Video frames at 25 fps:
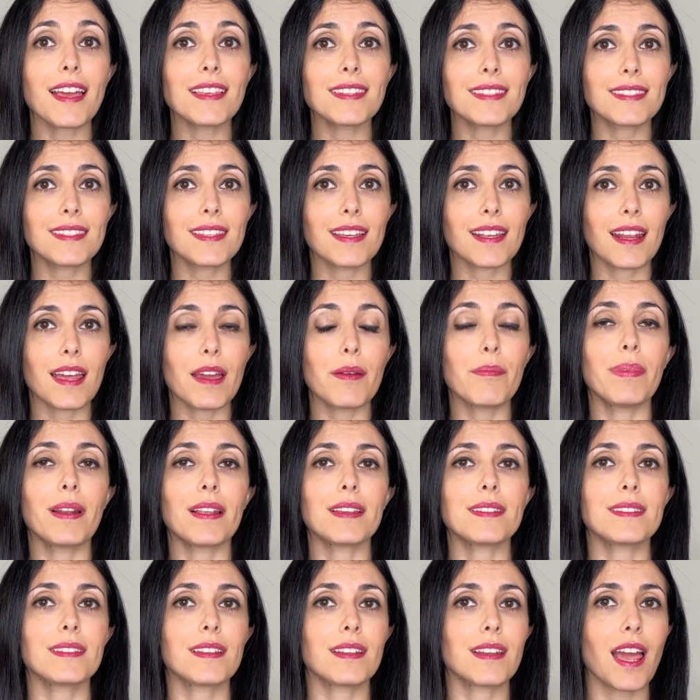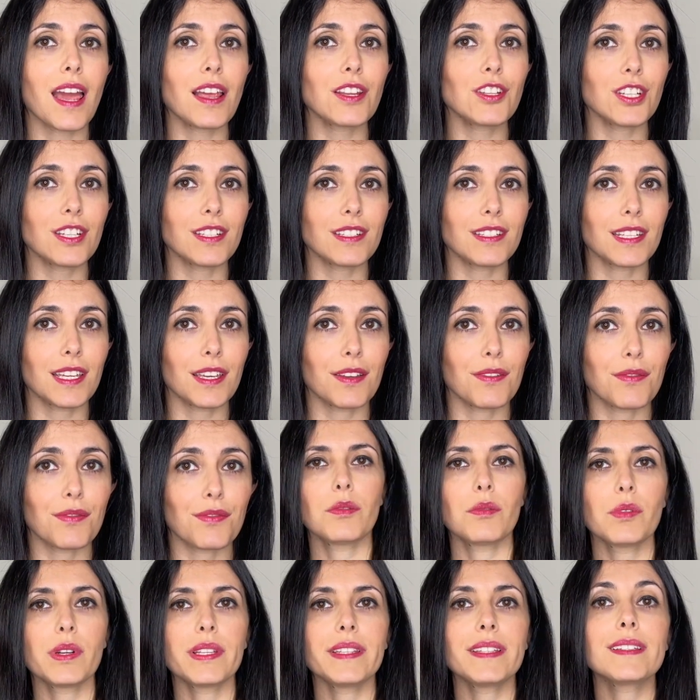essere plus an adjective
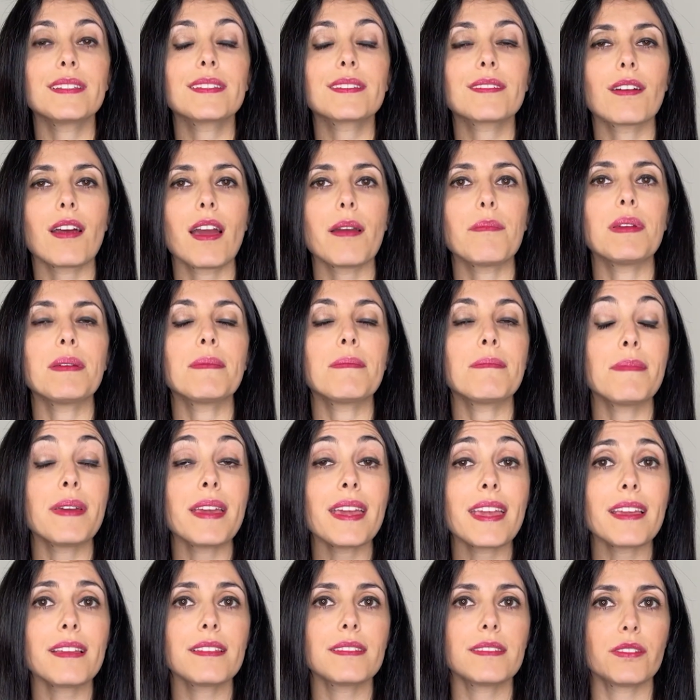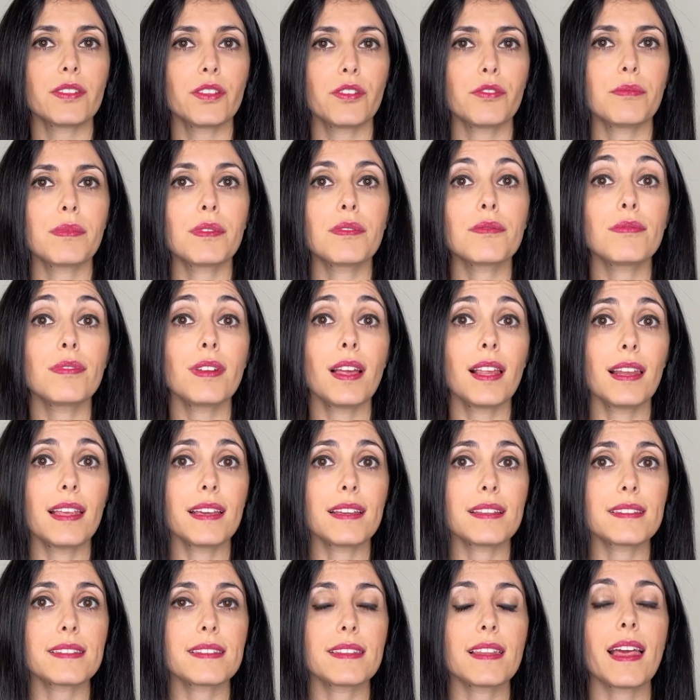when describing base human
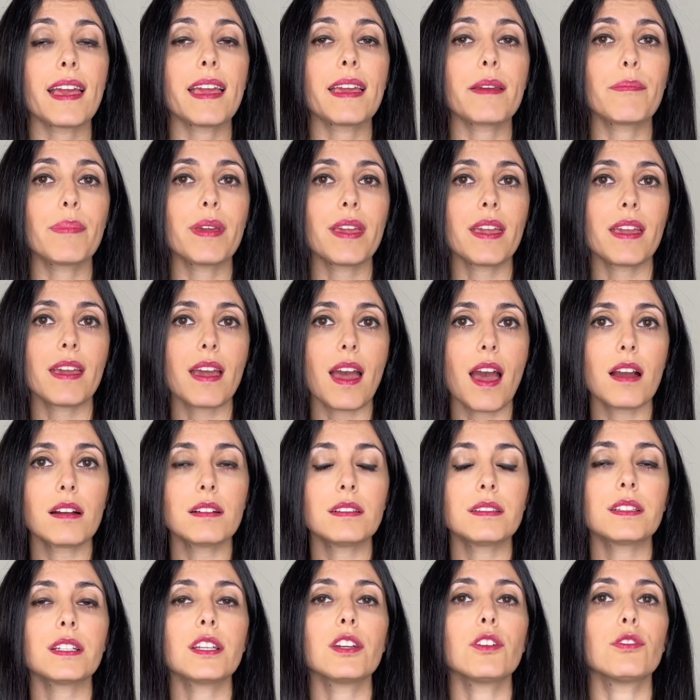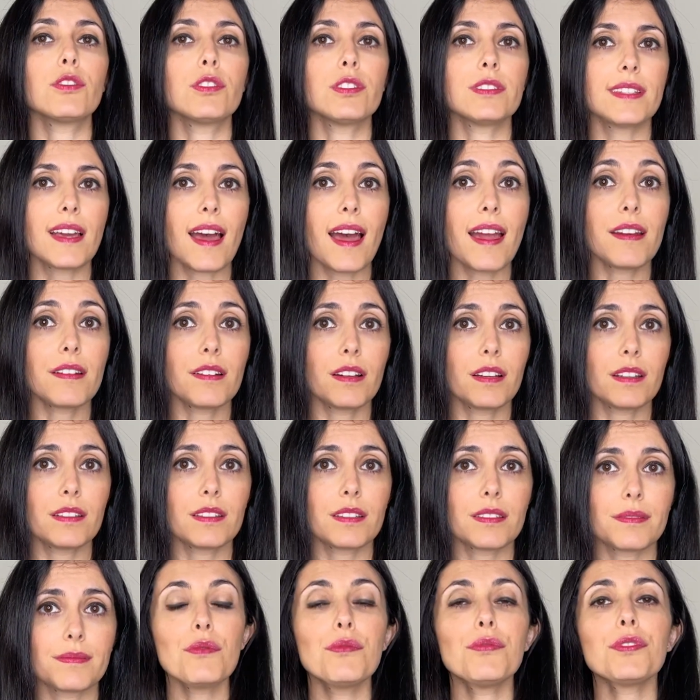feelings like being angry or tired.
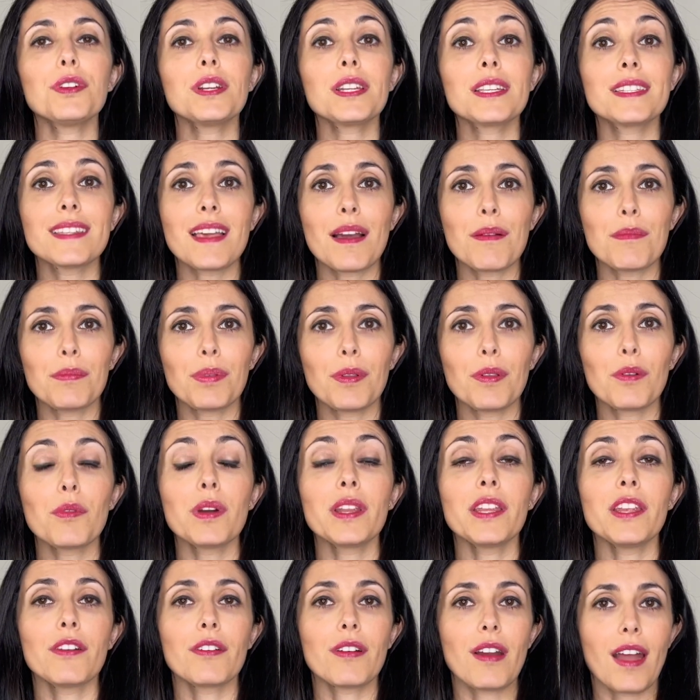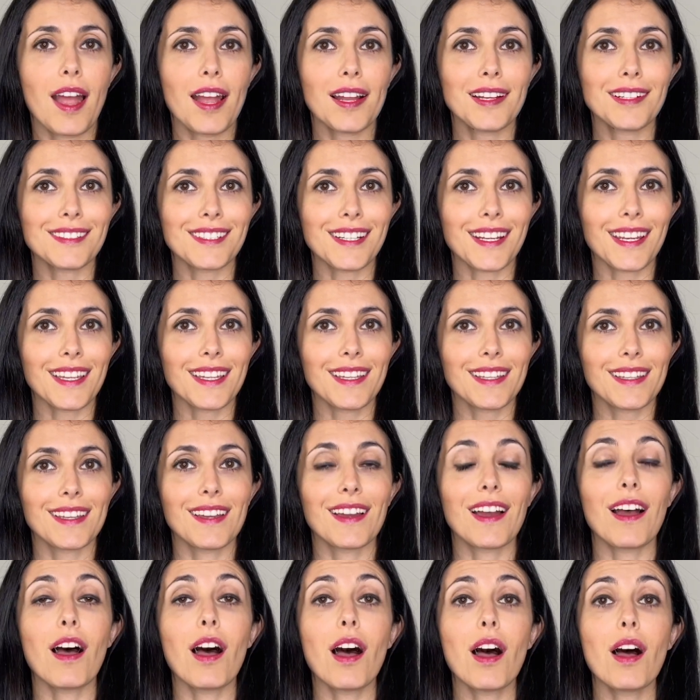For example, when you're hungry,
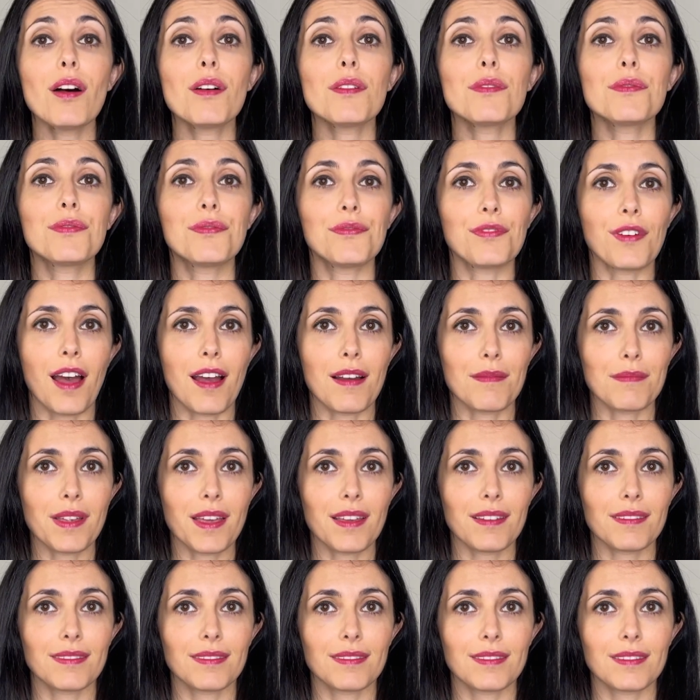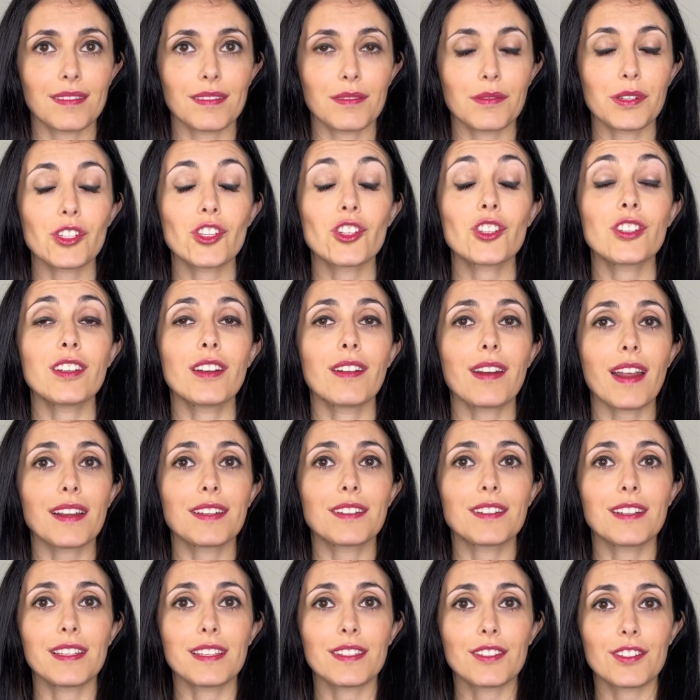ho fame, which
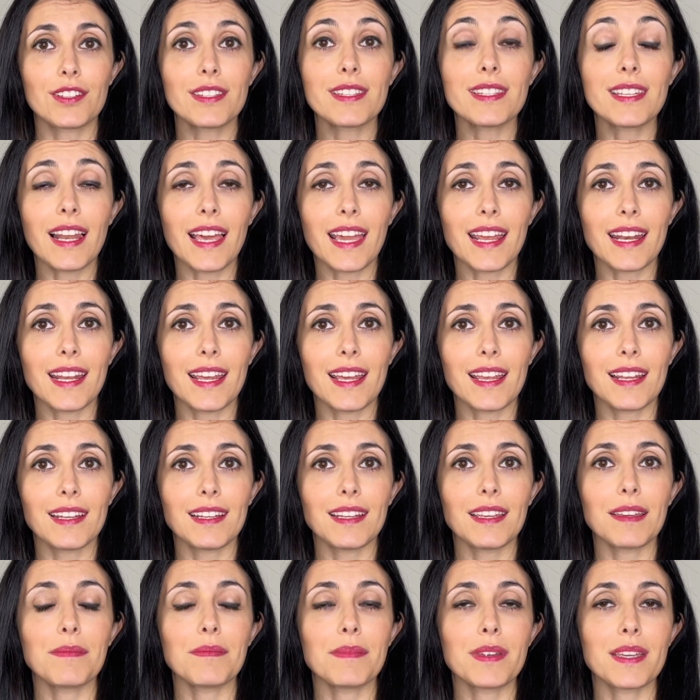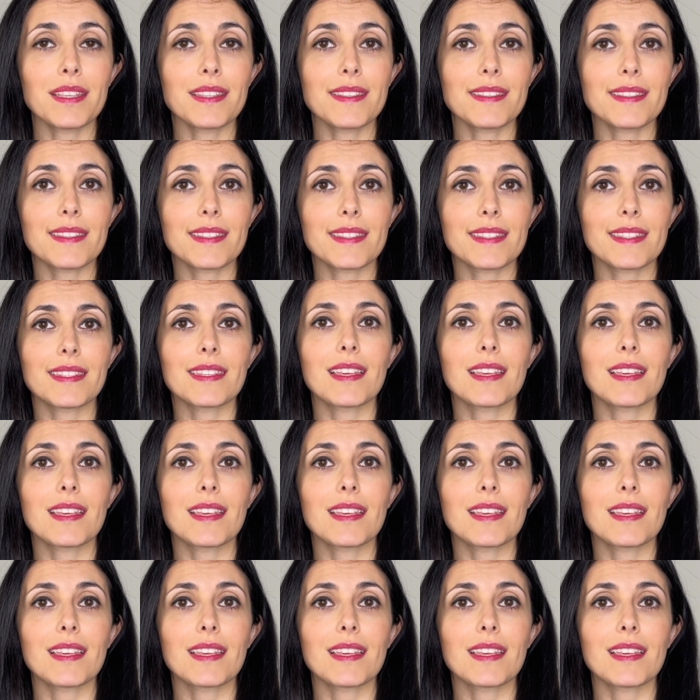directly translated it means